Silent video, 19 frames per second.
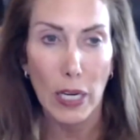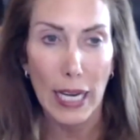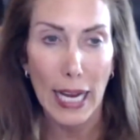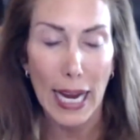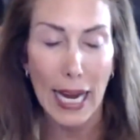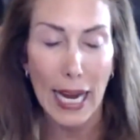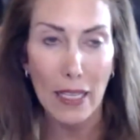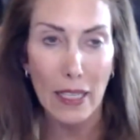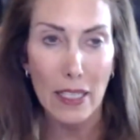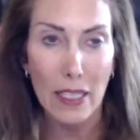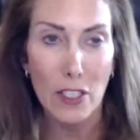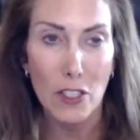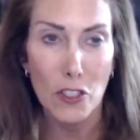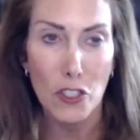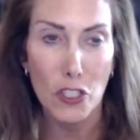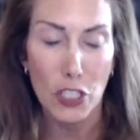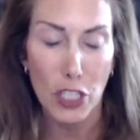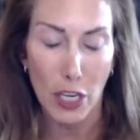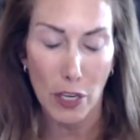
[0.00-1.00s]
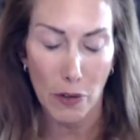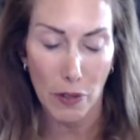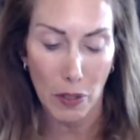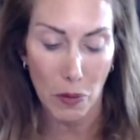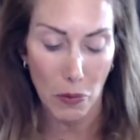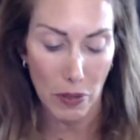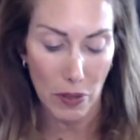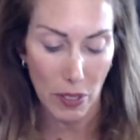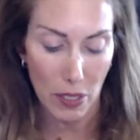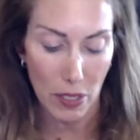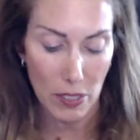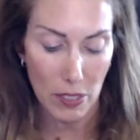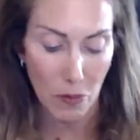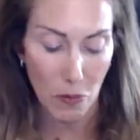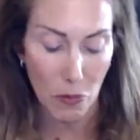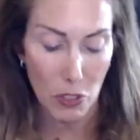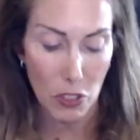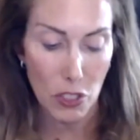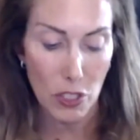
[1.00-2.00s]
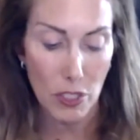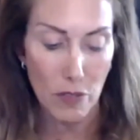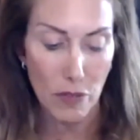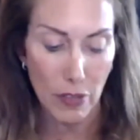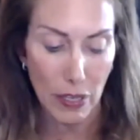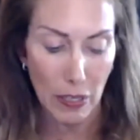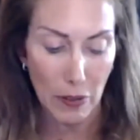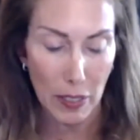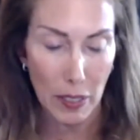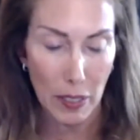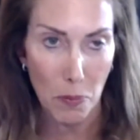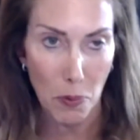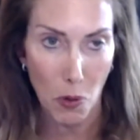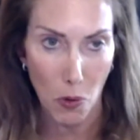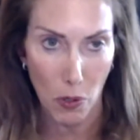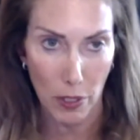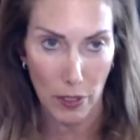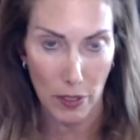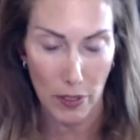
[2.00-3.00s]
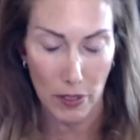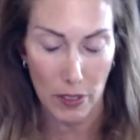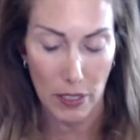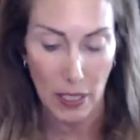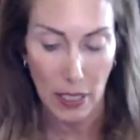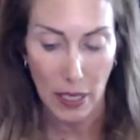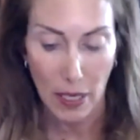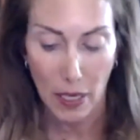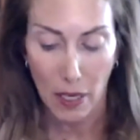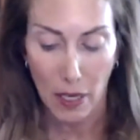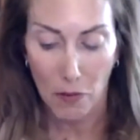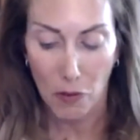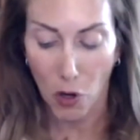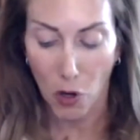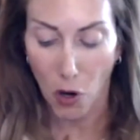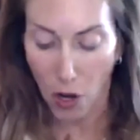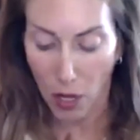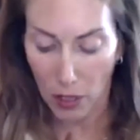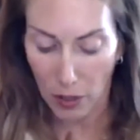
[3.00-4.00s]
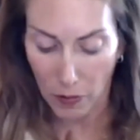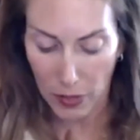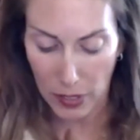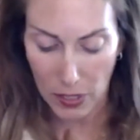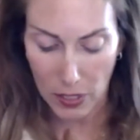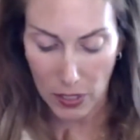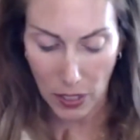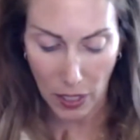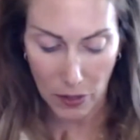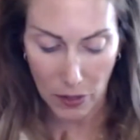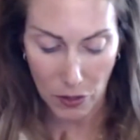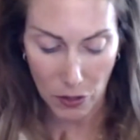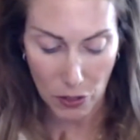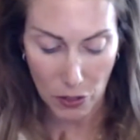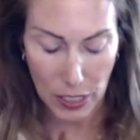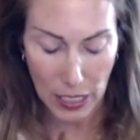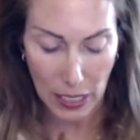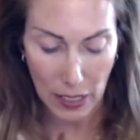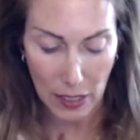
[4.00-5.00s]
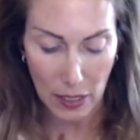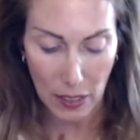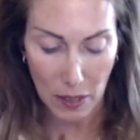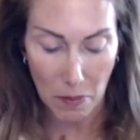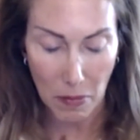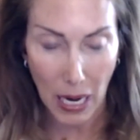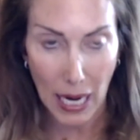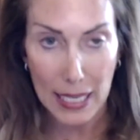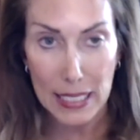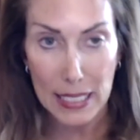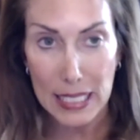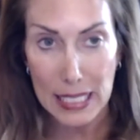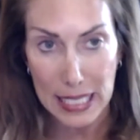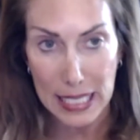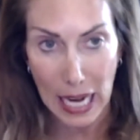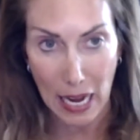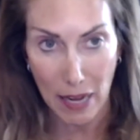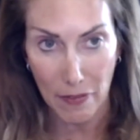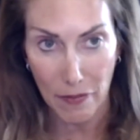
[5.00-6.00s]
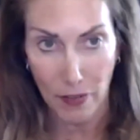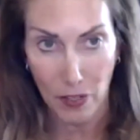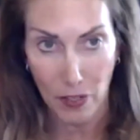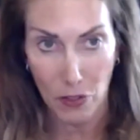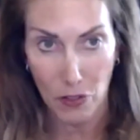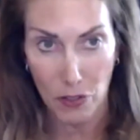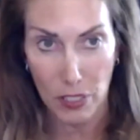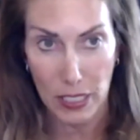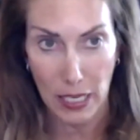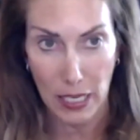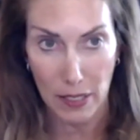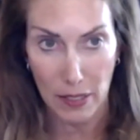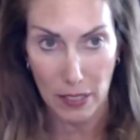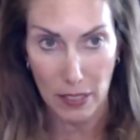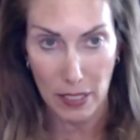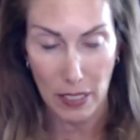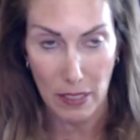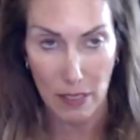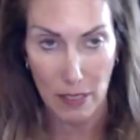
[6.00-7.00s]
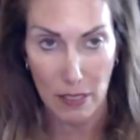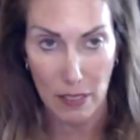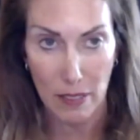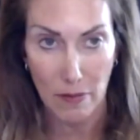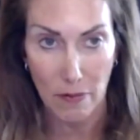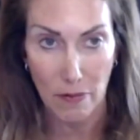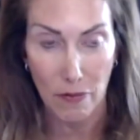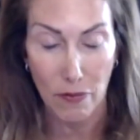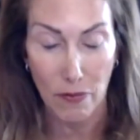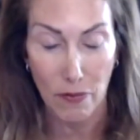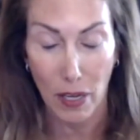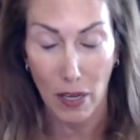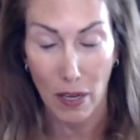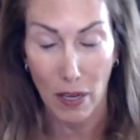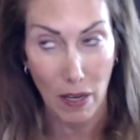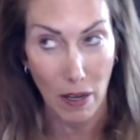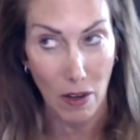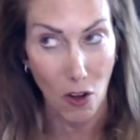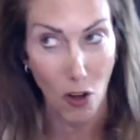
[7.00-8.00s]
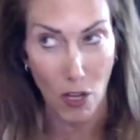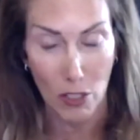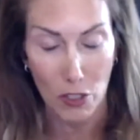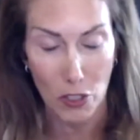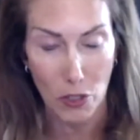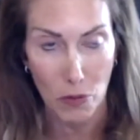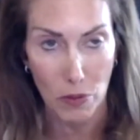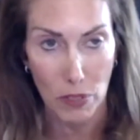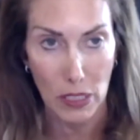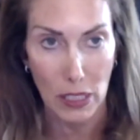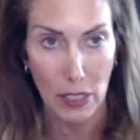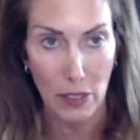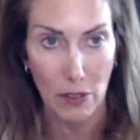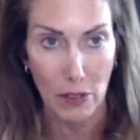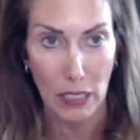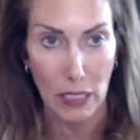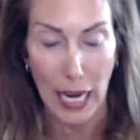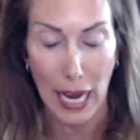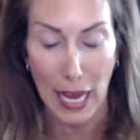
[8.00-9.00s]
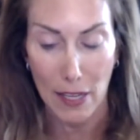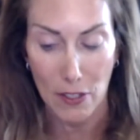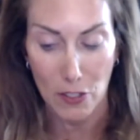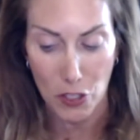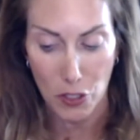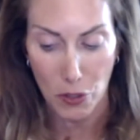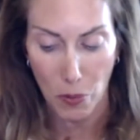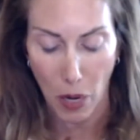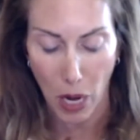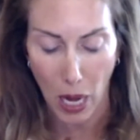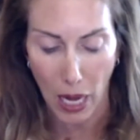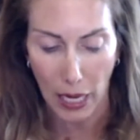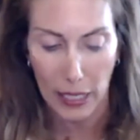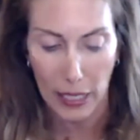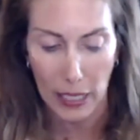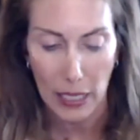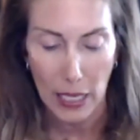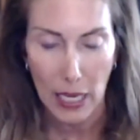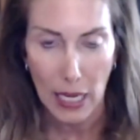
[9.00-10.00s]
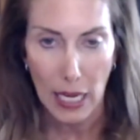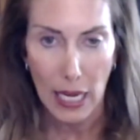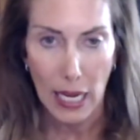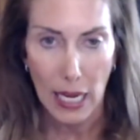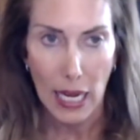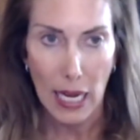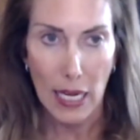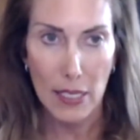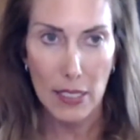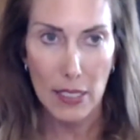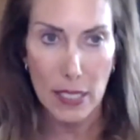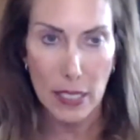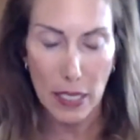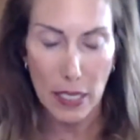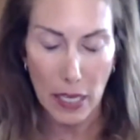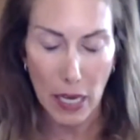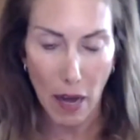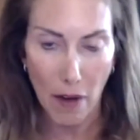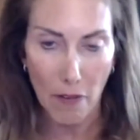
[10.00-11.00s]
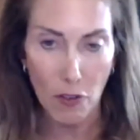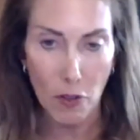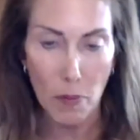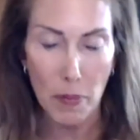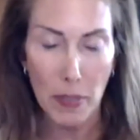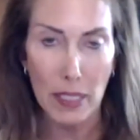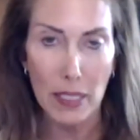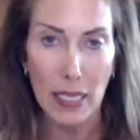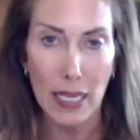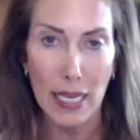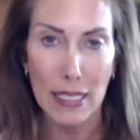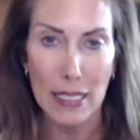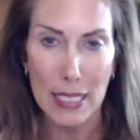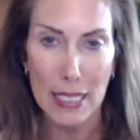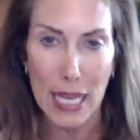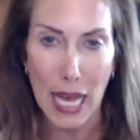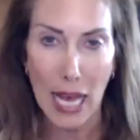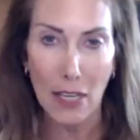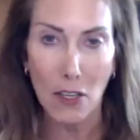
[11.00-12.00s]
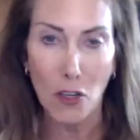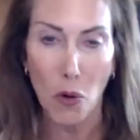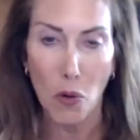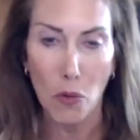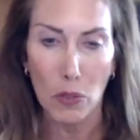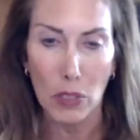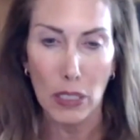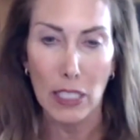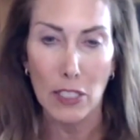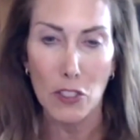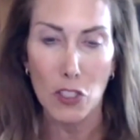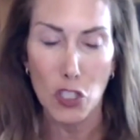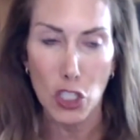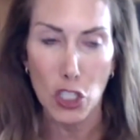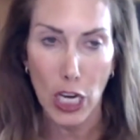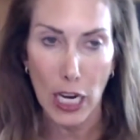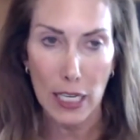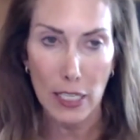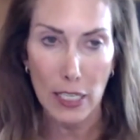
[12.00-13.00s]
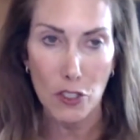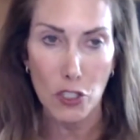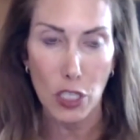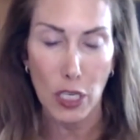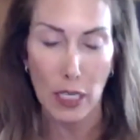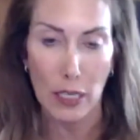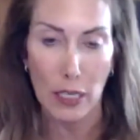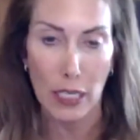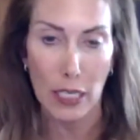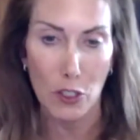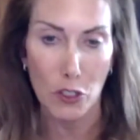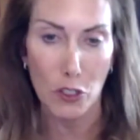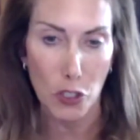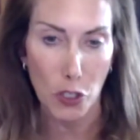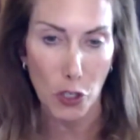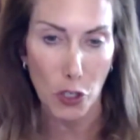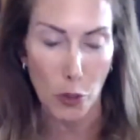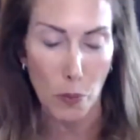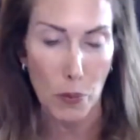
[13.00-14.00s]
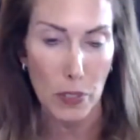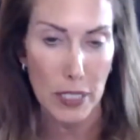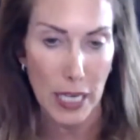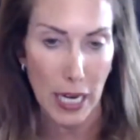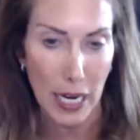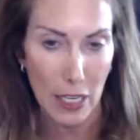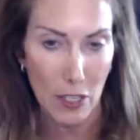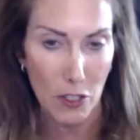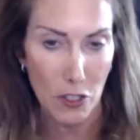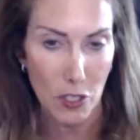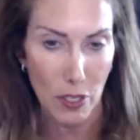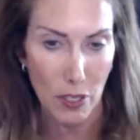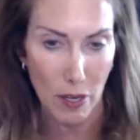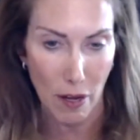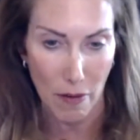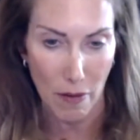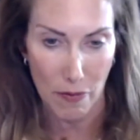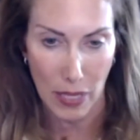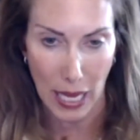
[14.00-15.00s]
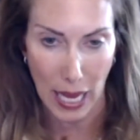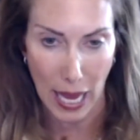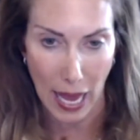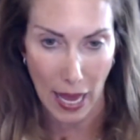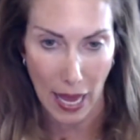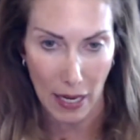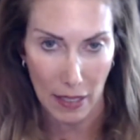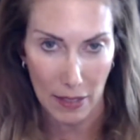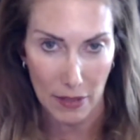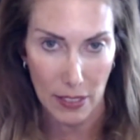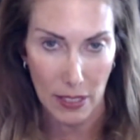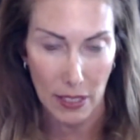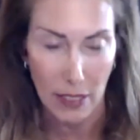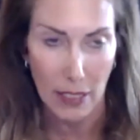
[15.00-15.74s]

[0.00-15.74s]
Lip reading: Alan is sharing with us, and which is very important for all of us to understand, and my staff understands this all too clearly, as do I, is the government is not only changing the interpretation of the act